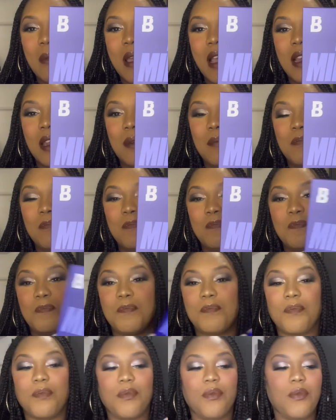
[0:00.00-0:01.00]
palette
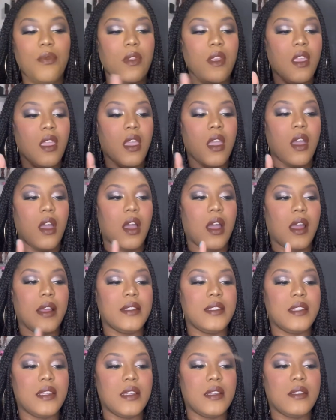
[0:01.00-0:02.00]
I
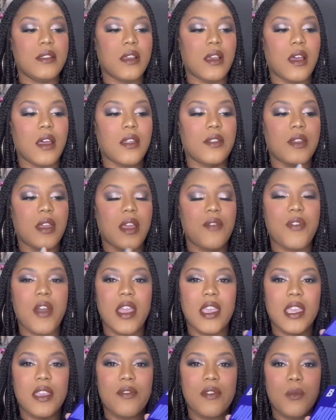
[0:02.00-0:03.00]
did, have
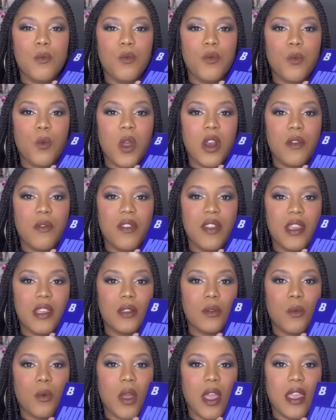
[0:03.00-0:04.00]
I given one of
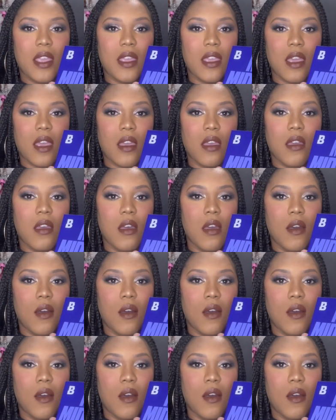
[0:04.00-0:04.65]
these away yet?